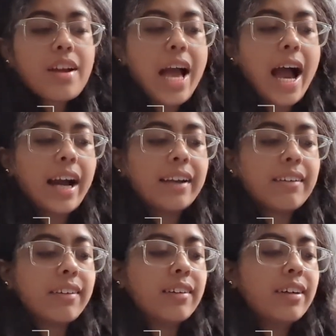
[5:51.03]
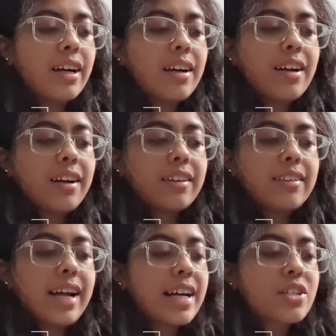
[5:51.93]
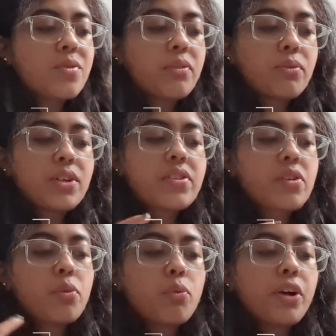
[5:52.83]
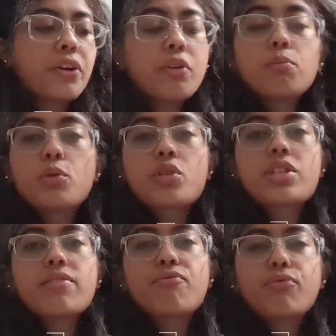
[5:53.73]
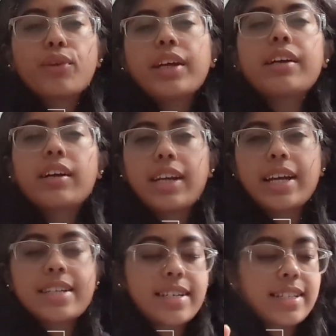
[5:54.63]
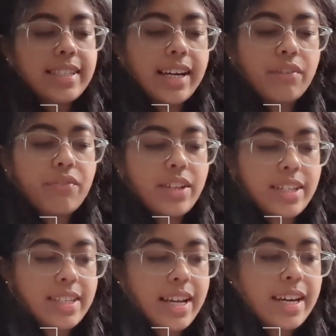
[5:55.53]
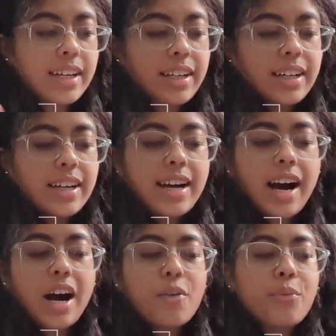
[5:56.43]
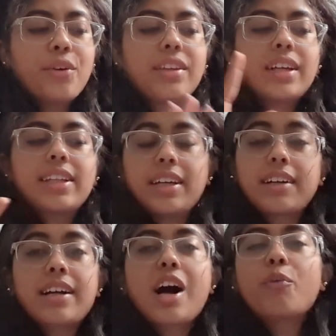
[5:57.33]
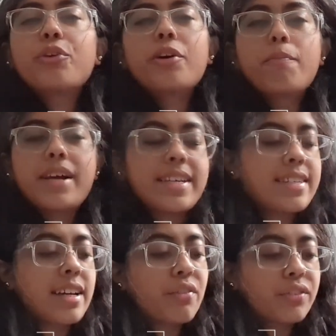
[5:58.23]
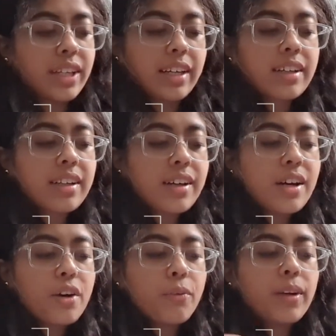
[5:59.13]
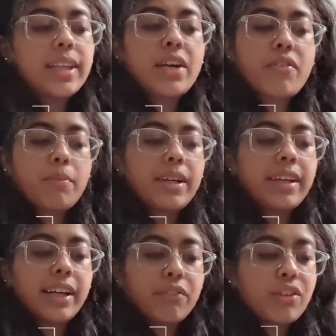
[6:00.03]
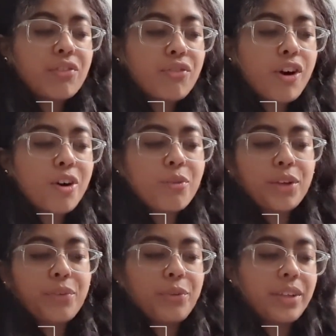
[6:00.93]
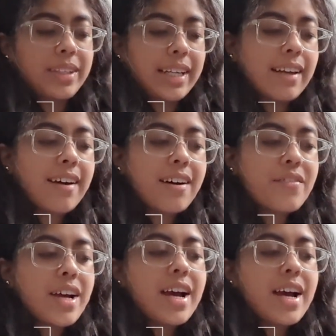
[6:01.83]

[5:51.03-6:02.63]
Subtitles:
And the last one was what your most fully realized self is like. How would they think? How would your best self think? What they will be grateful for? What would they love?